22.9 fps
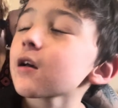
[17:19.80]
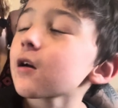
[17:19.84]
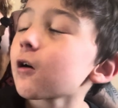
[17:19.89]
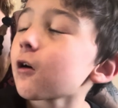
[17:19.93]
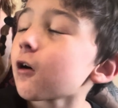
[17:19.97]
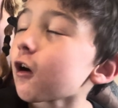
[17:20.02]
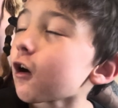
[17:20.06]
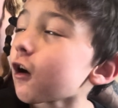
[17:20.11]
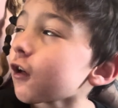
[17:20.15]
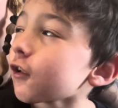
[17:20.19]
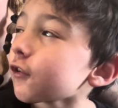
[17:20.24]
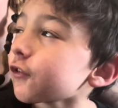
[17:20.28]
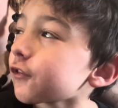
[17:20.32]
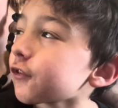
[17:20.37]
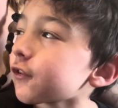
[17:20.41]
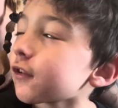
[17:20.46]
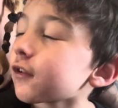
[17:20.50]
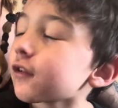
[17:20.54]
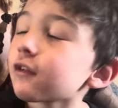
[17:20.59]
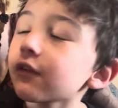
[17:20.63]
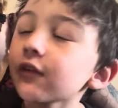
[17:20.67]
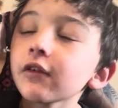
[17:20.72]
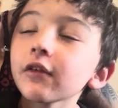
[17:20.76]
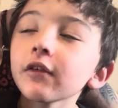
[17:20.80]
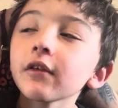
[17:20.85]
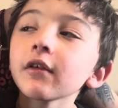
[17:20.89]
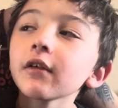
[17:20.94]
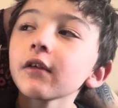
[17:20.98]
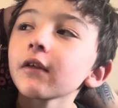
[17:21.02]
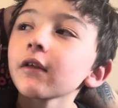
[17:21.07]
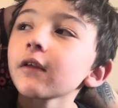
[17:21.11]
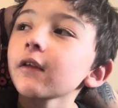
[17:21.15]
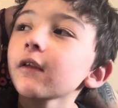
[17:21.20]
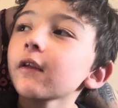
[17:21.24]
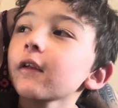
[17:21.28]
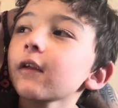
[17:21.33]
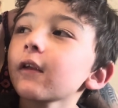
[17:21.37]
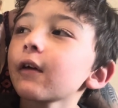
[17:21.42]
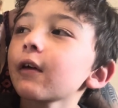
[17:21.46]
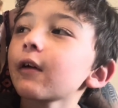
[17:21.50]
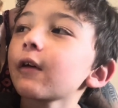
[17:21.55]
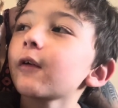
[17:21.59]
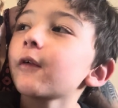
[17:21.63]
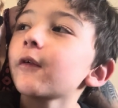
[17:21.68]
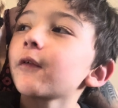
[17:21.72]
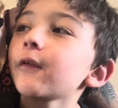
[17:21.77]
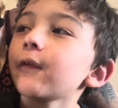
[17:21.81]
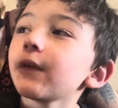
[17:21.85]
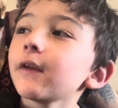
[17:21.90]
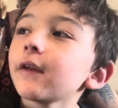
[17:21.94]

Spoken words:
How did he lost his toad?